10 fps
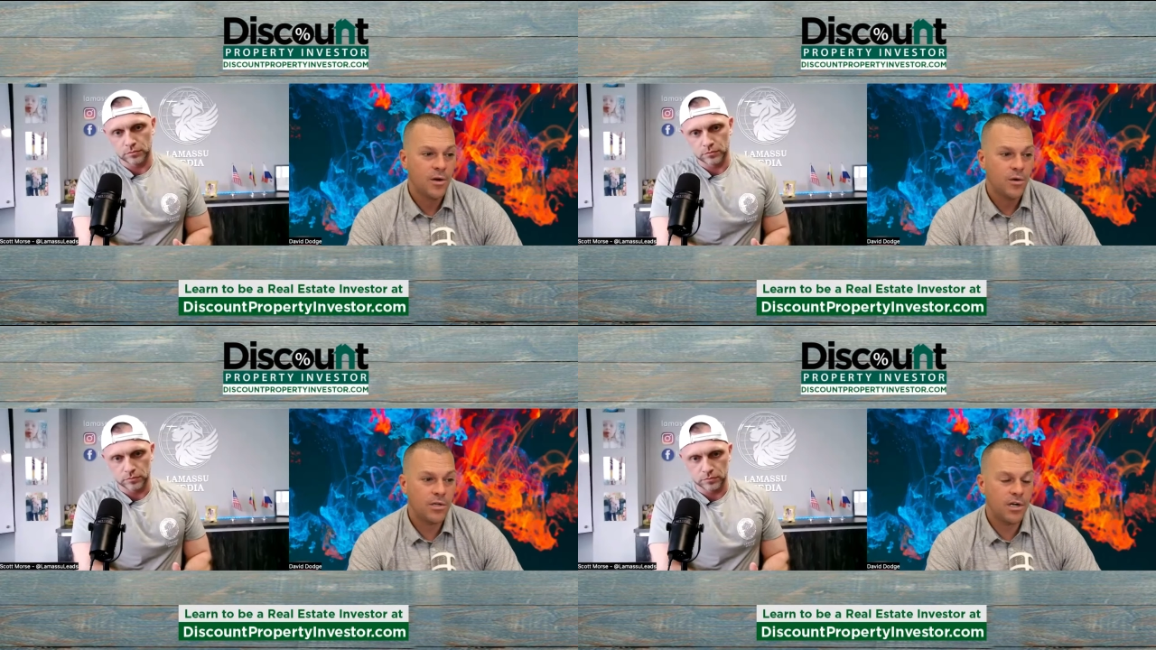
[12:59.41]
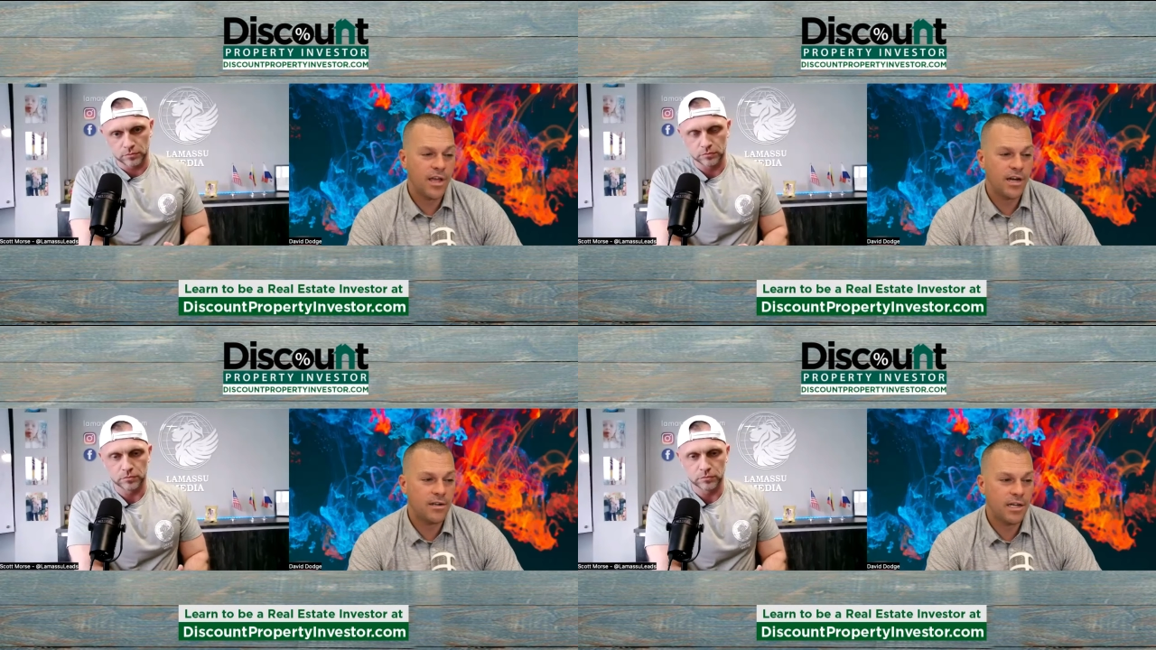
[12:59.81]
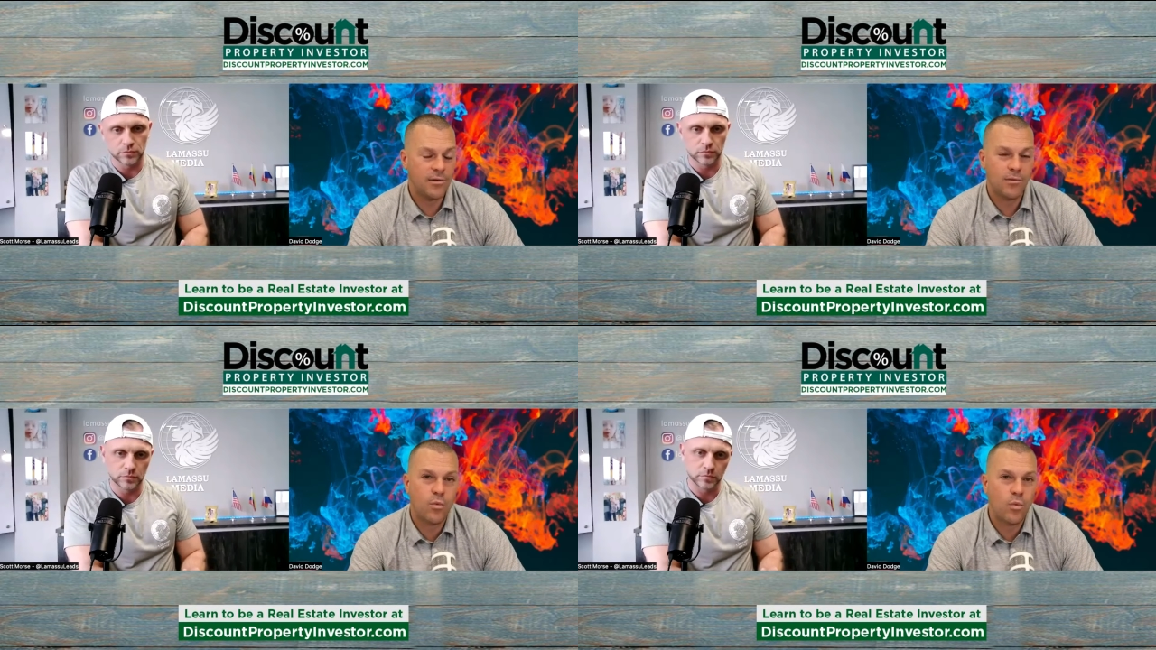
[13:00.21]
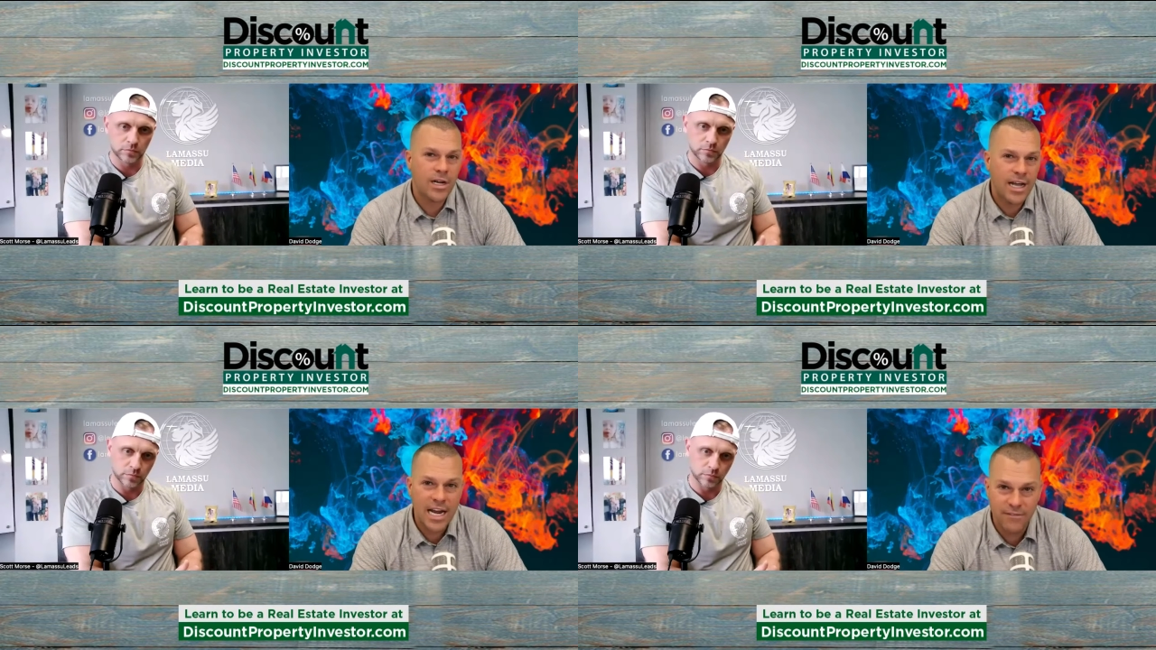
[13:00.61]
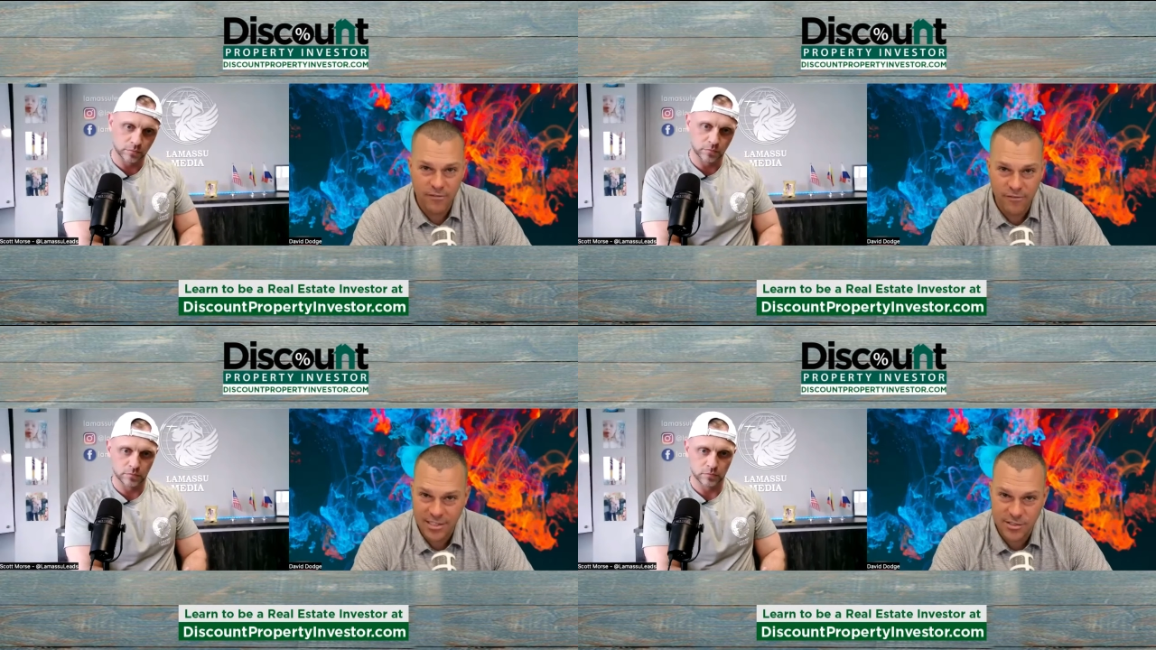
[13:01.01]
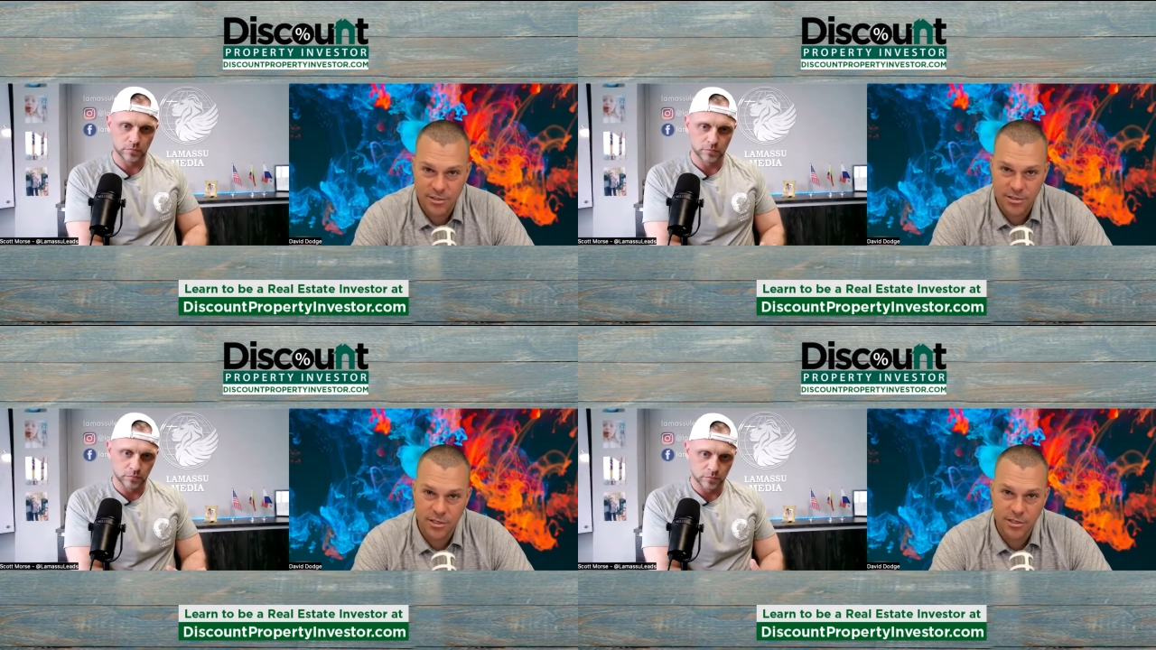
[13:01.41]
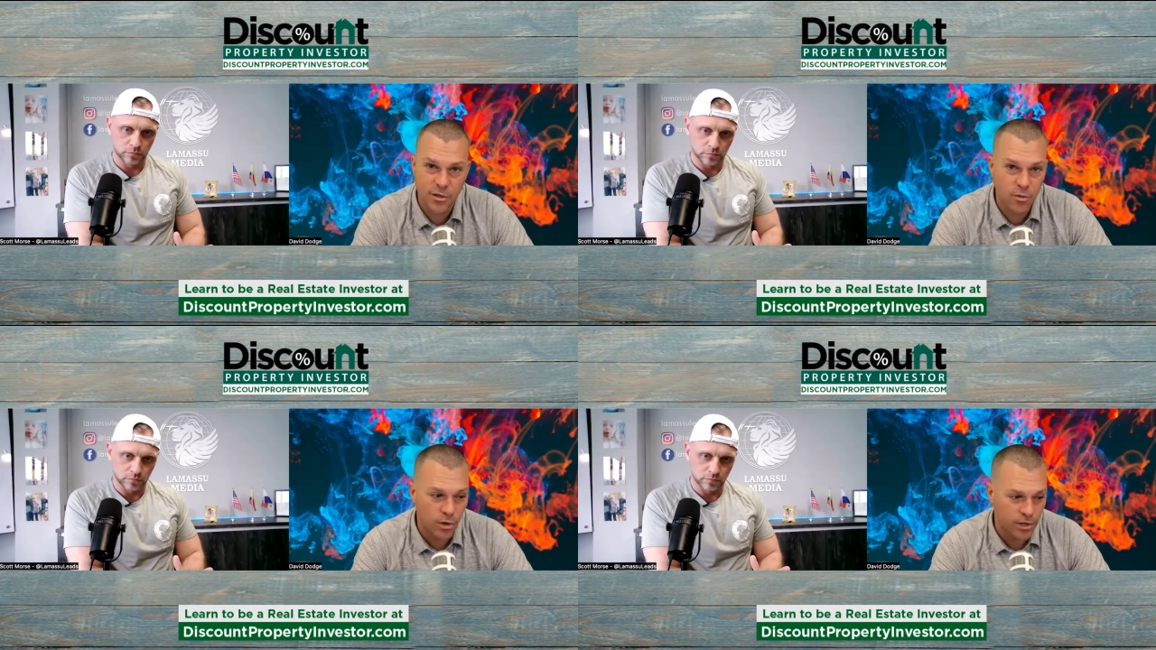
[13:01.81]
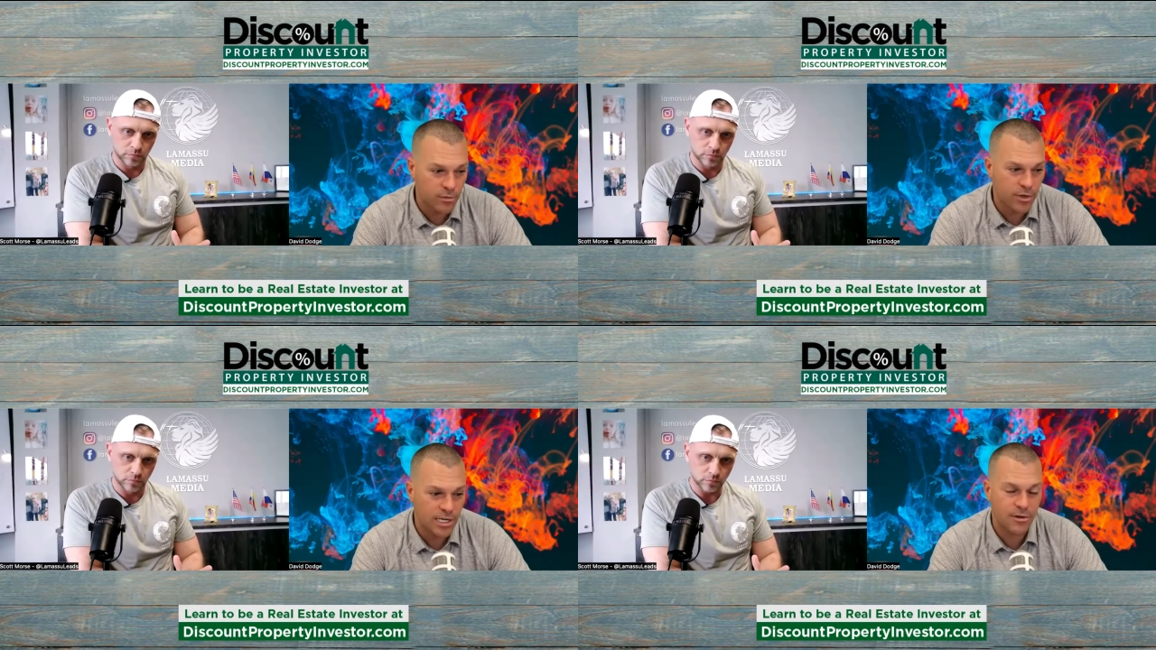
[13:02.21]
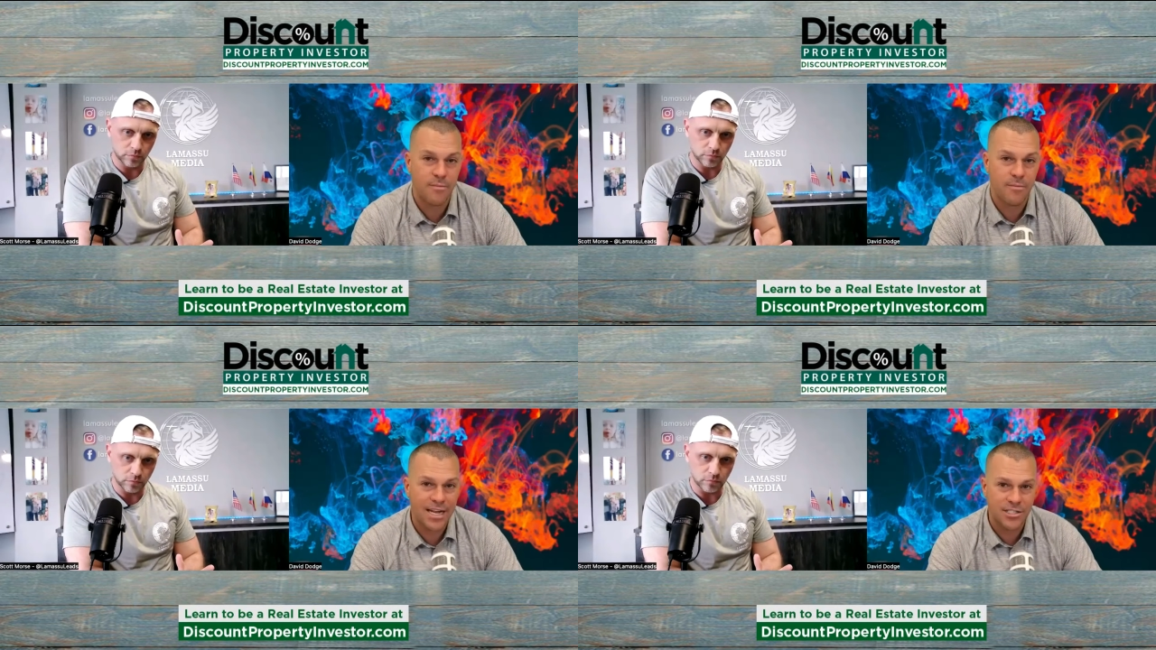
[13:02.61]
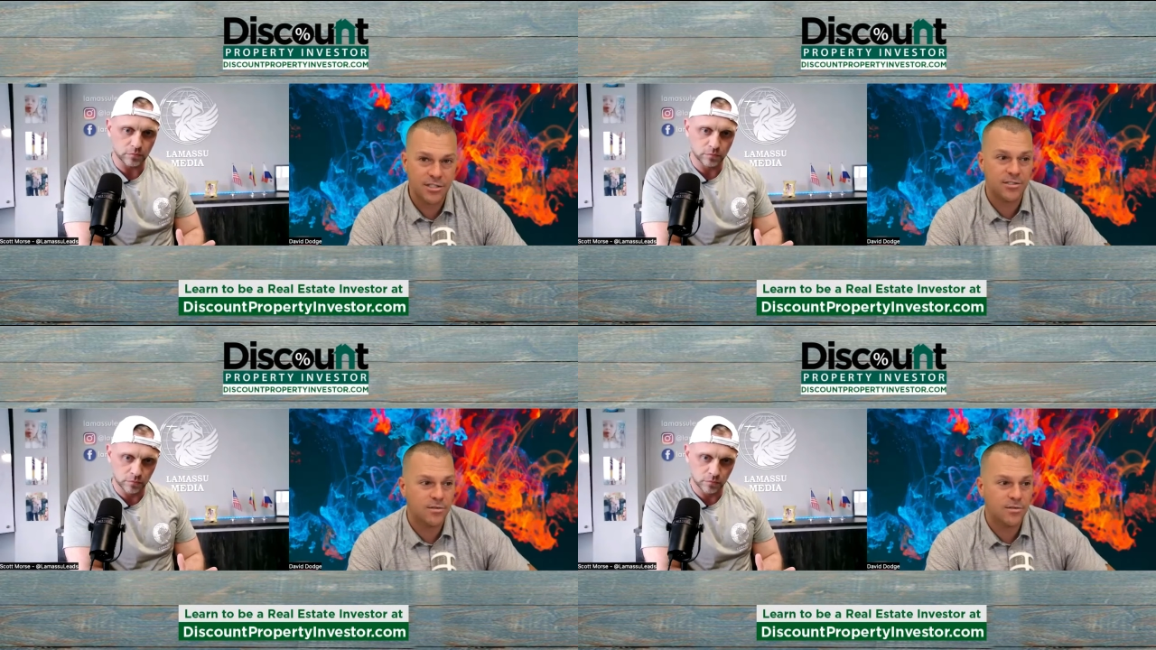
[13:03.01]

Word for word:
Speaker 1: Are they, uh, like what kind of investors are you working with? I would imagine there's